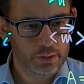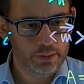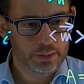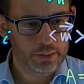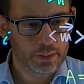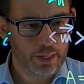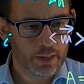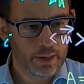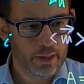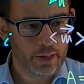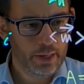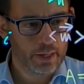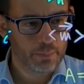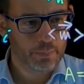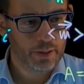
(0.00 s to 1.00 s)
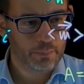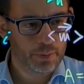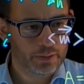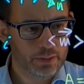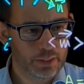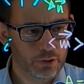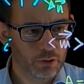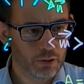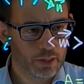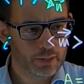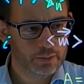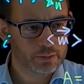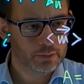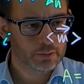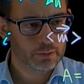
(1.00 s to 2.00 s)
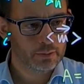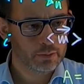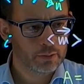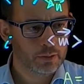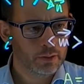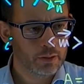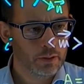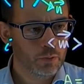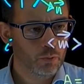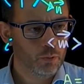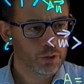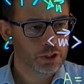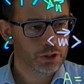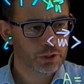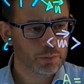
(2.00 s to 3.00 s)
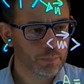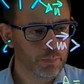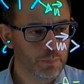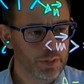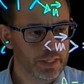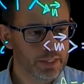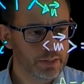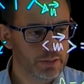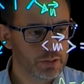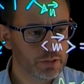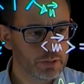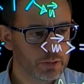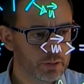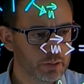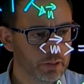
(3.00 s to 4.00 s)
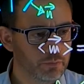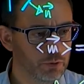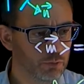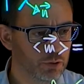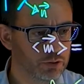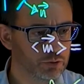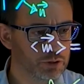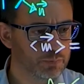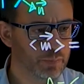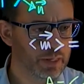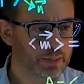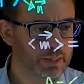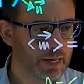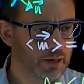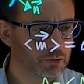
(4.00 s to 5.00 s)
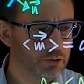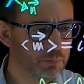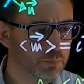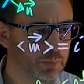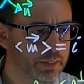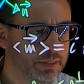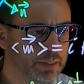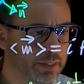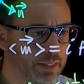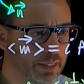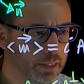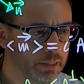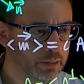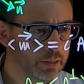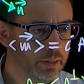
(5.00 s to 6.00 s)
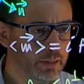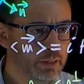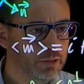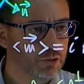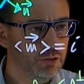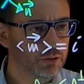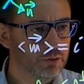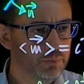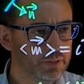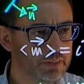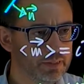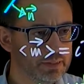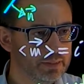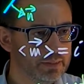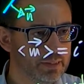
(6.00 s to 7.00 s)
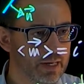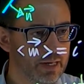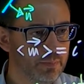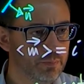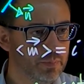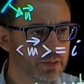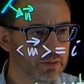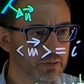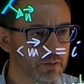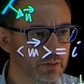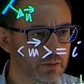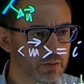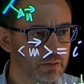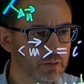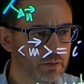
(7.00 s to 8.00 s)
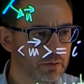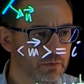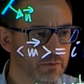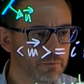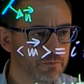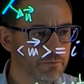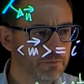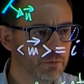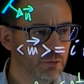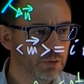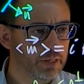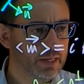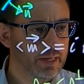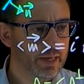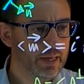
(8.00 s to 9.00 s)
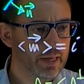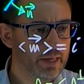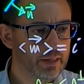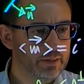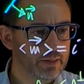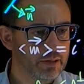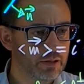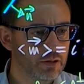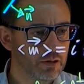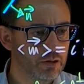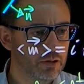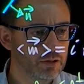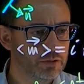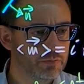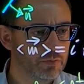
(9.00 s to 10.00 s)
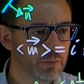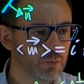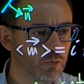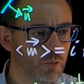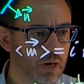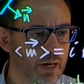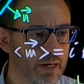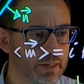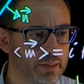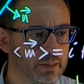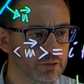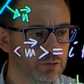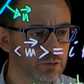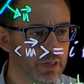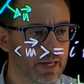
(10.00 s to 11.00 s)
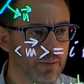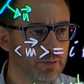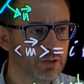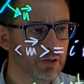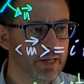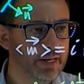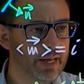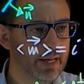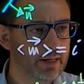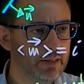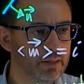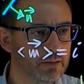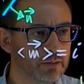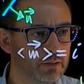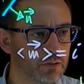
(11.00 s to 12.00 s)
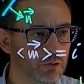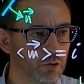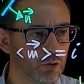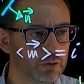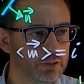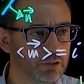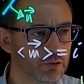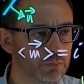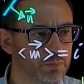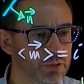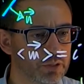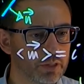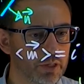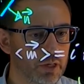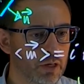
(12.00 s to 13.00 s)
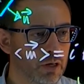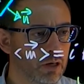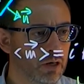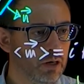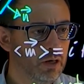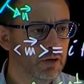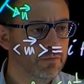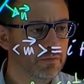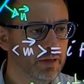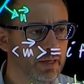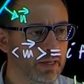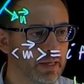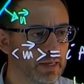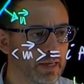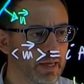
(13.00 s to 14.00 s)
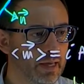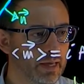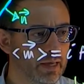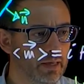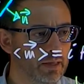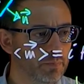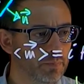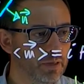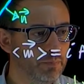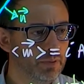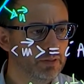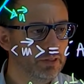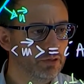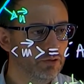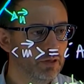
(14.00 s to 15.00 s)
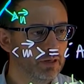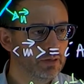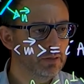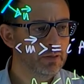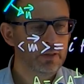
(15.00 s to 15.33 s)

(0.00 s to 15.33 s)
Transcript: the A perpendiculars, which means, if you want to spell it out completely here, it's going to be the sum for k that goes from 1 to capital NL, all the loops, of AK perpendicular.